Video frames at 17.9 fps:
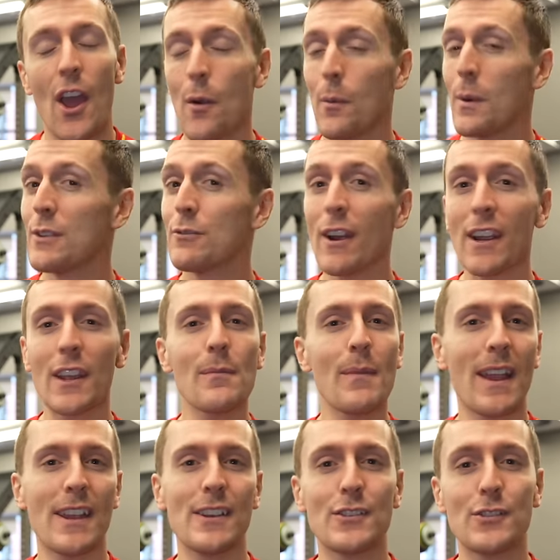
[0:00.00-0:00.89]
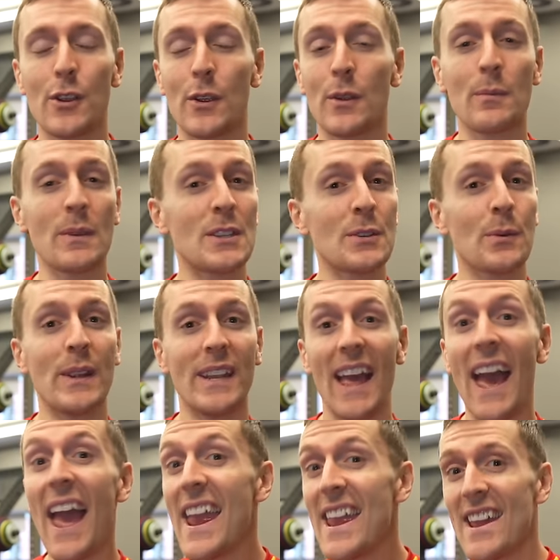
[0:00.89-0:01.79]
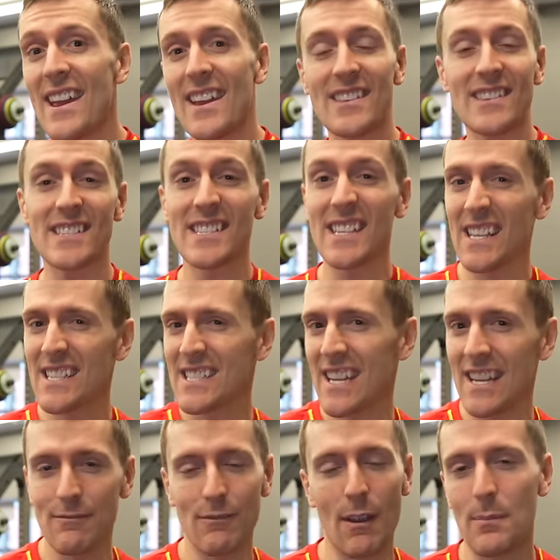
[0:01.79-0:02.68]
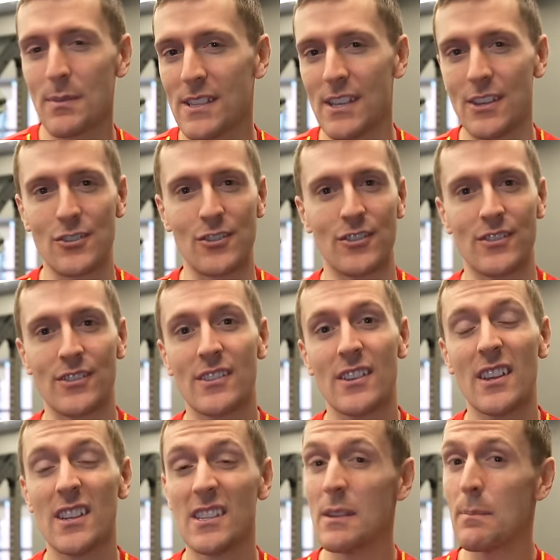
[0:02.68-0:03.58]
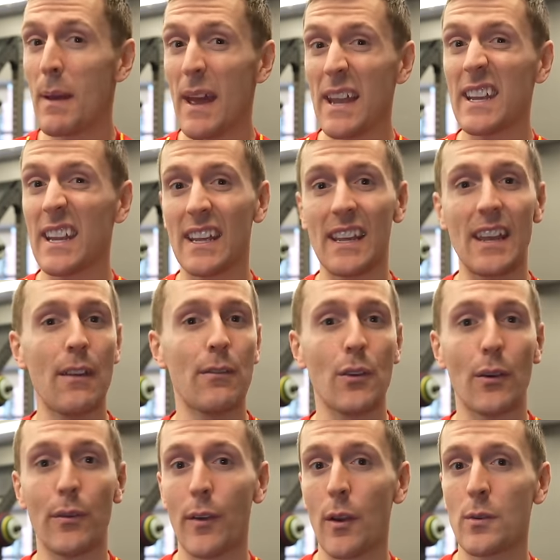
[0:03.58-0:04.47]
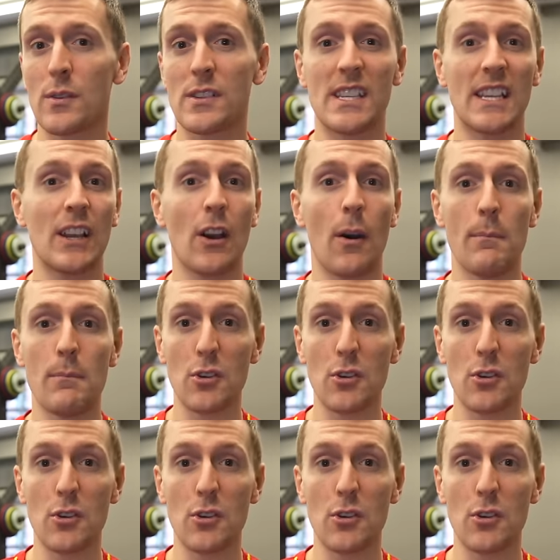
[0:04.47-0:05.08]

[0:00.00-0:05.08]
And we'd recommend doing between 8 and 16 repetitions, depending if you're focusing on